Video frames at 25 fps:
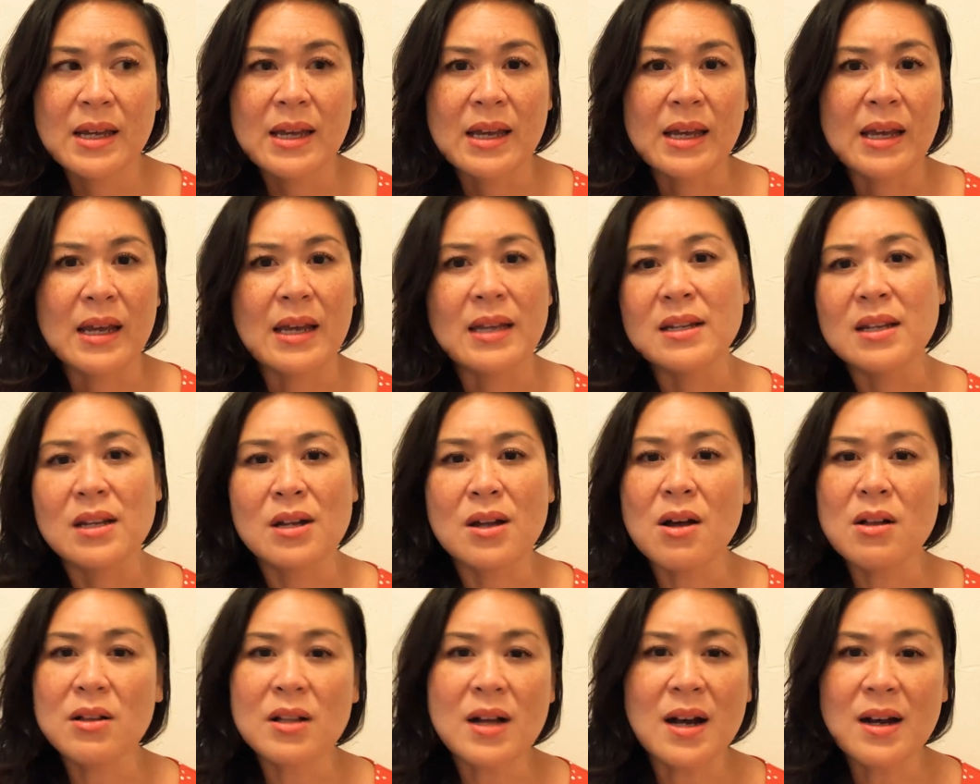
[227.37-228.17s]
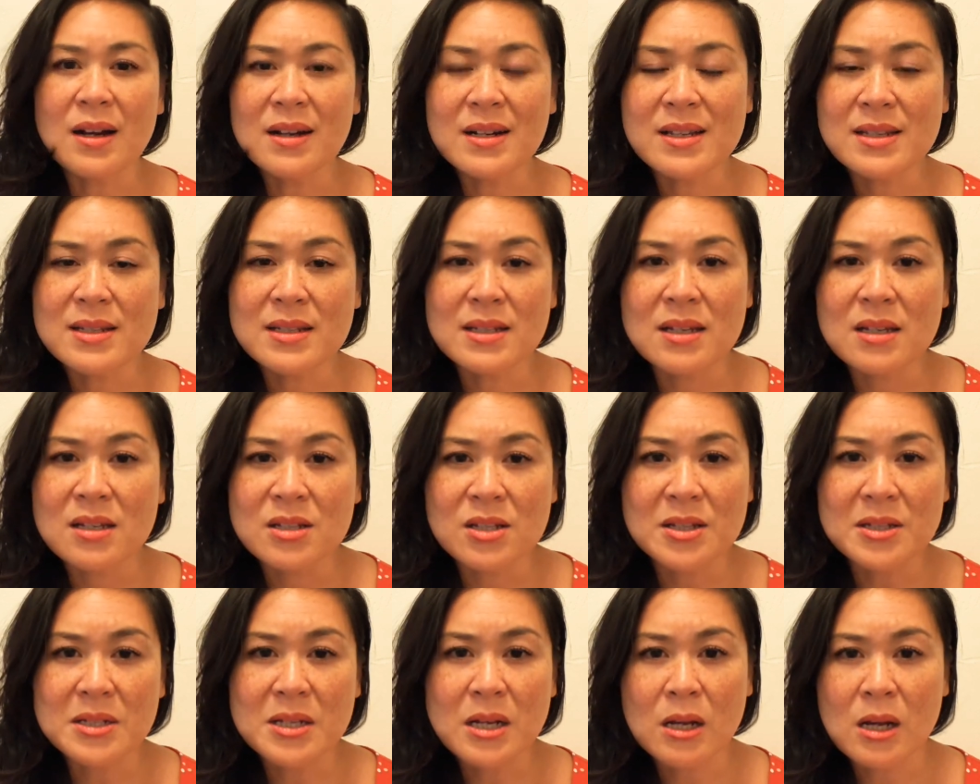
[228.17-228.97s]
And in all honesty,
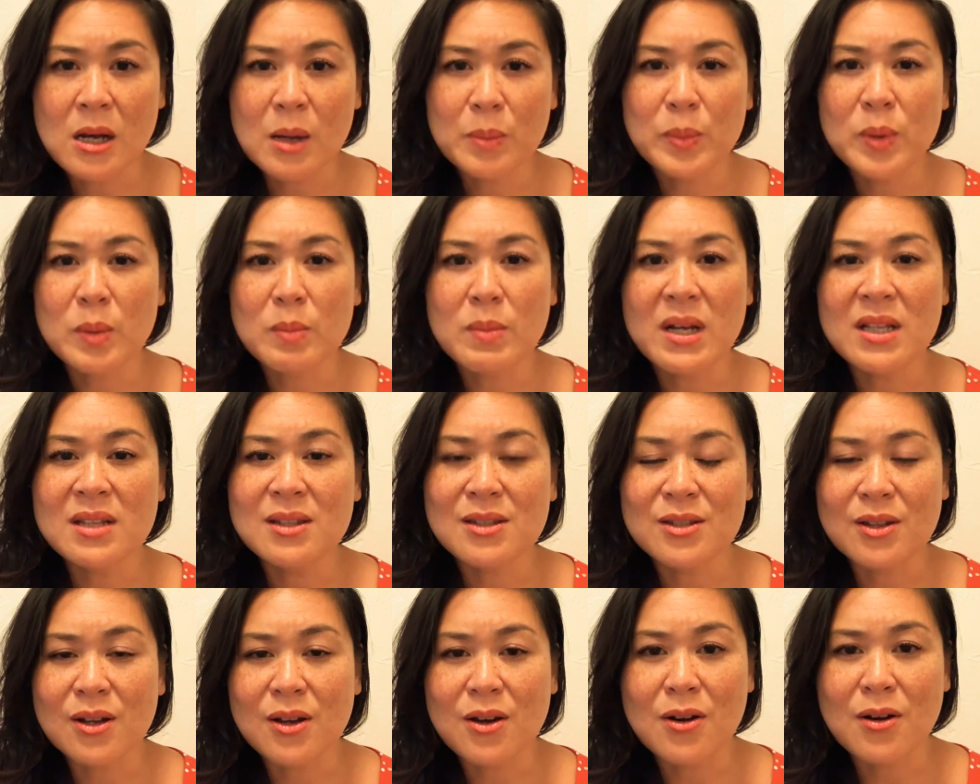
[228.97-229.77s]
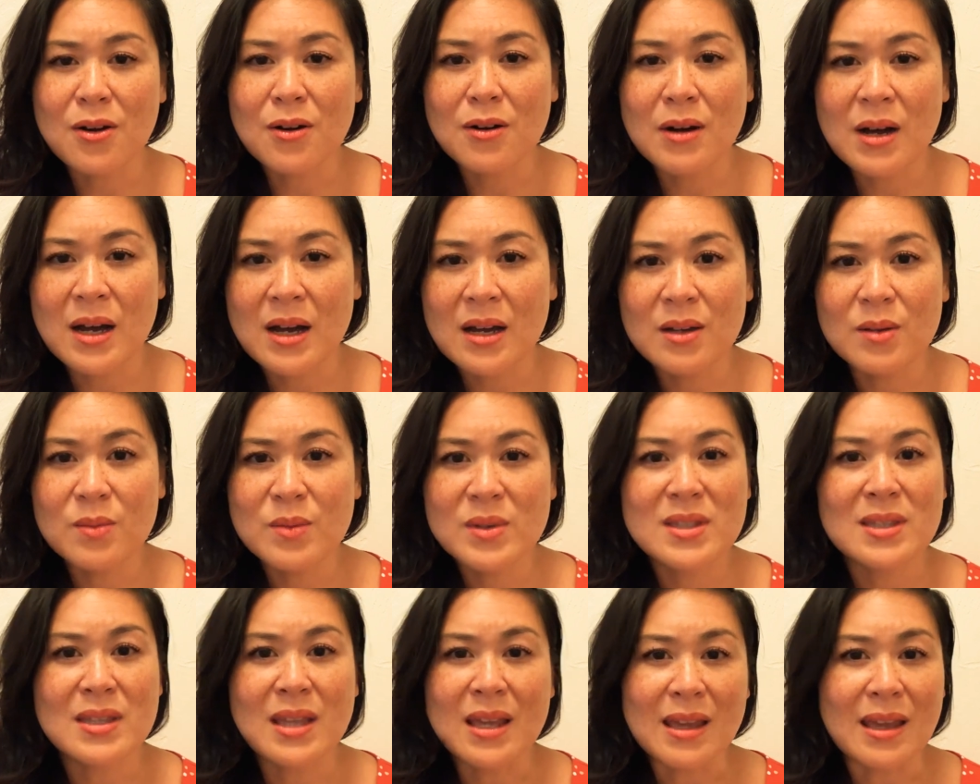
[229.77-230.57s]
just a couple months ago, I
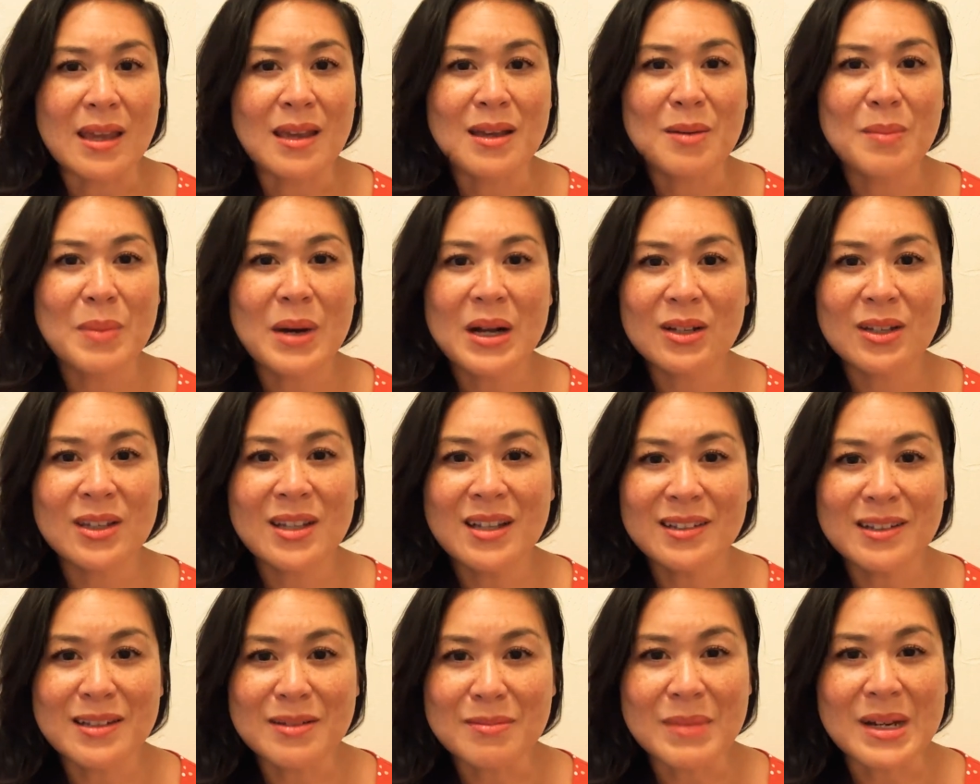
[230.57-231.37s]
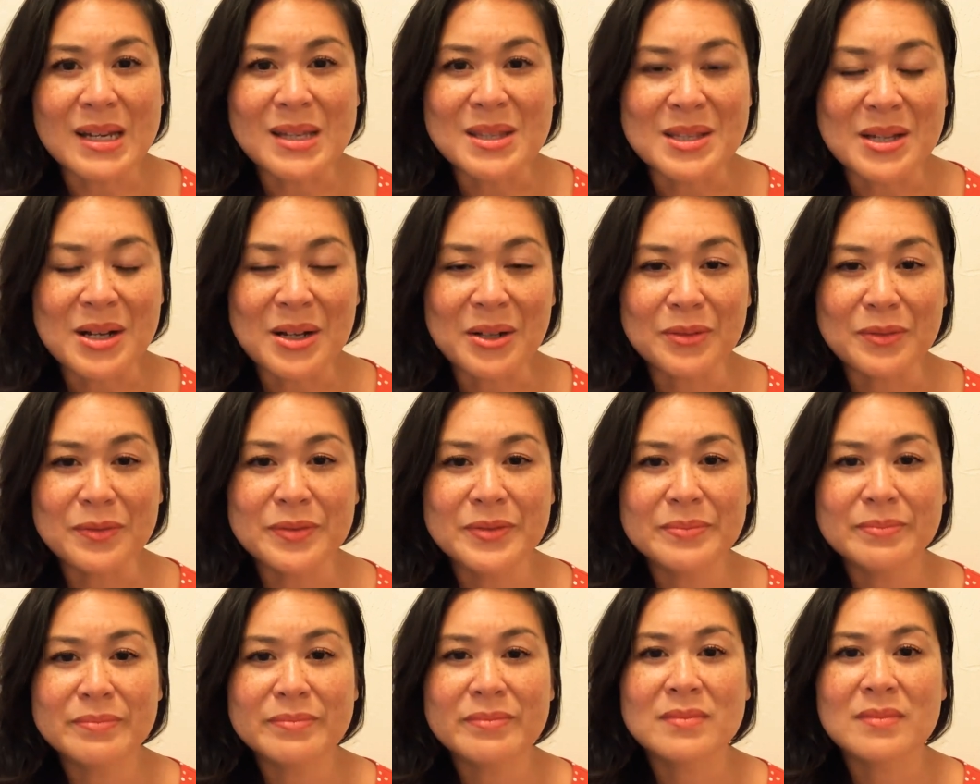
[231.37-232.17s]
was thinking about killing
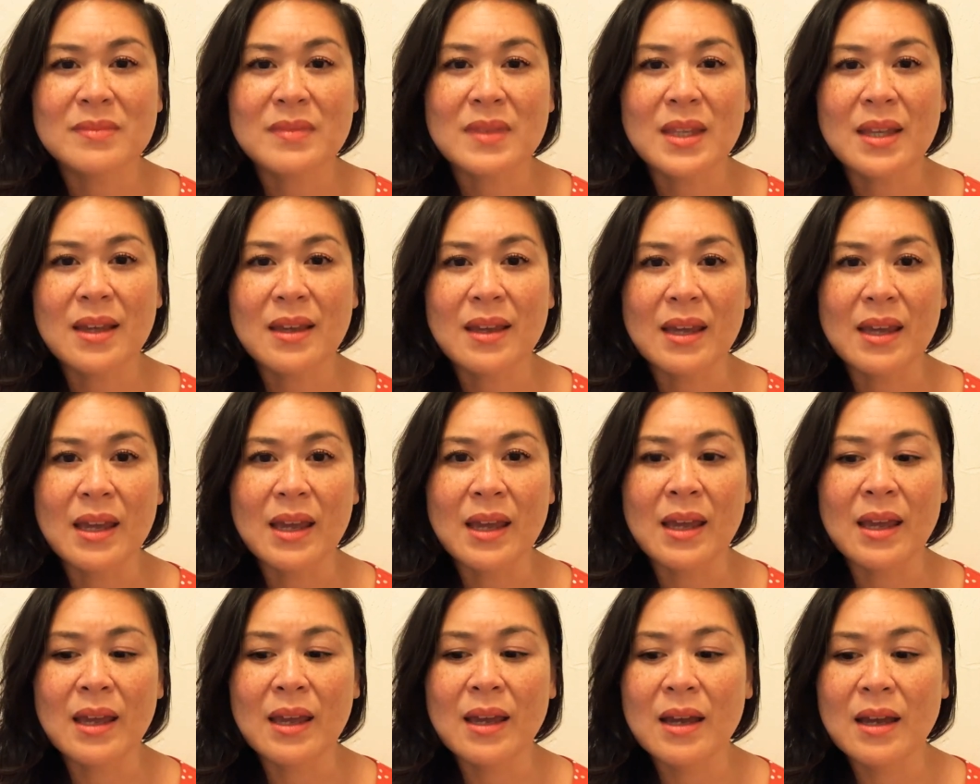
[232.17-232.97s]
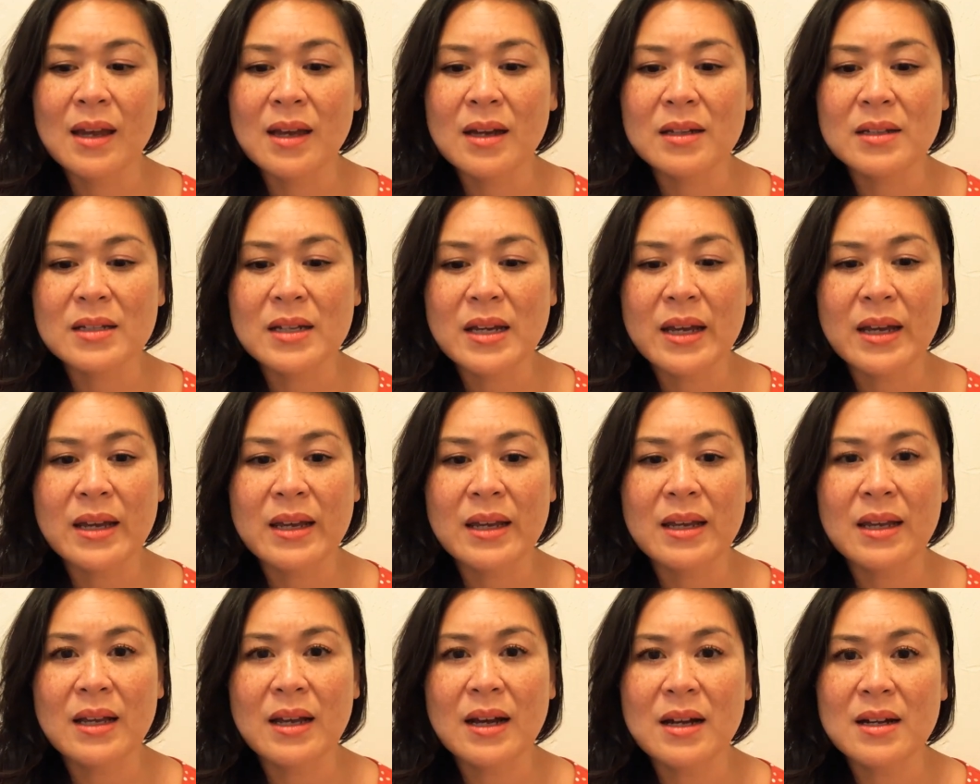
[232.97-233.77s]
myself. And
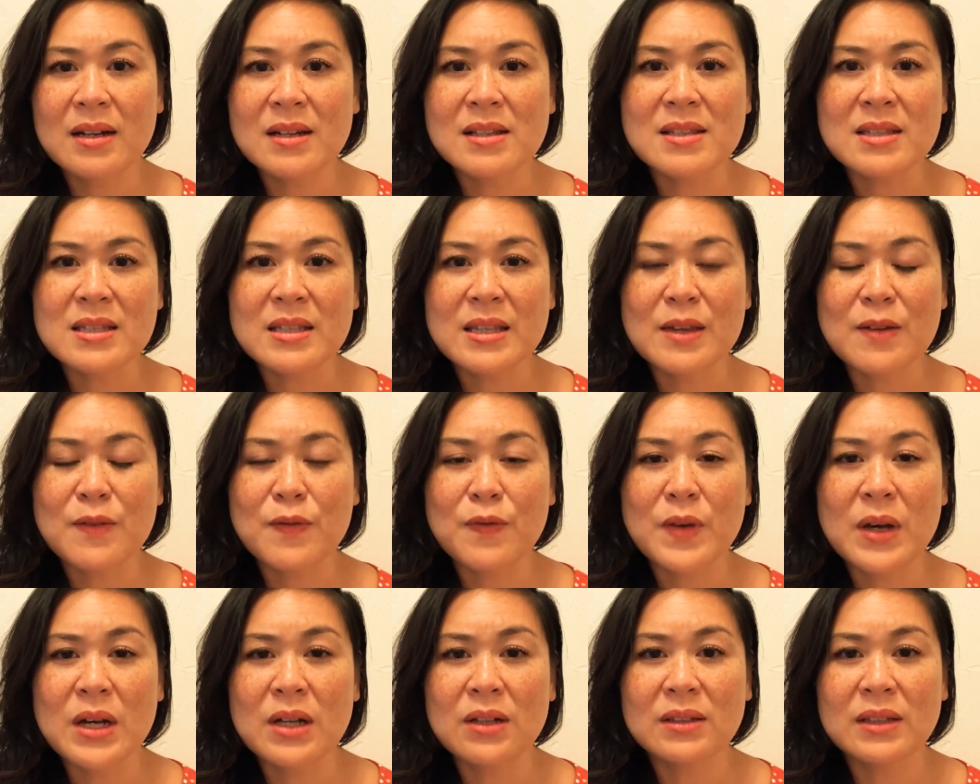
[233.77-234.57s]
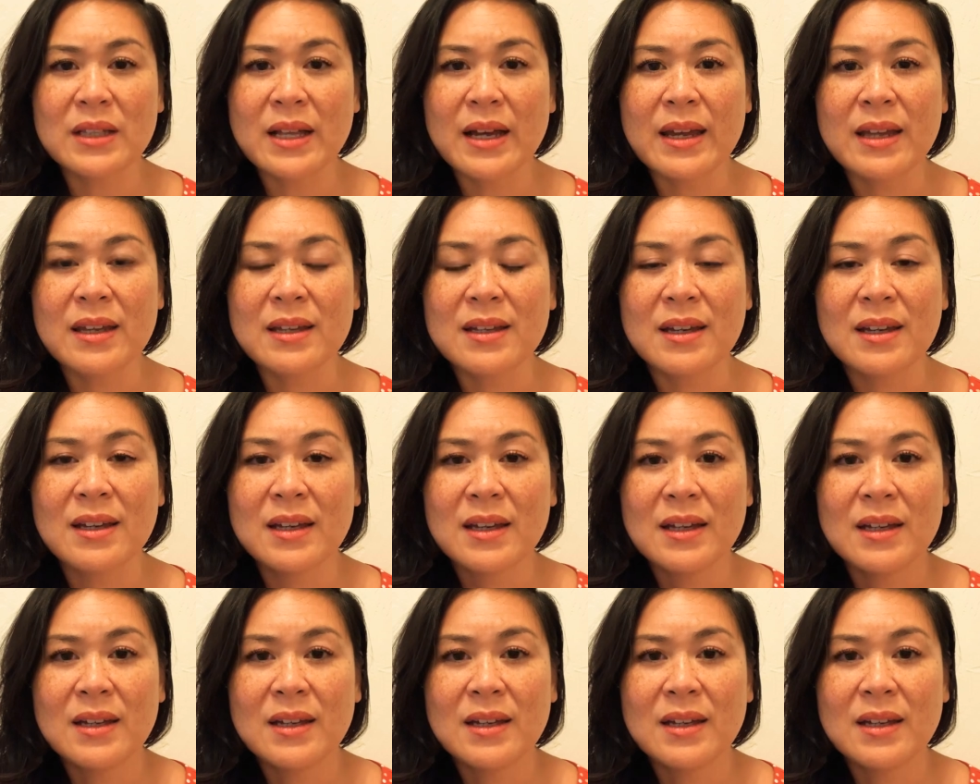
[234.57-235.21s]
I honestly felt like,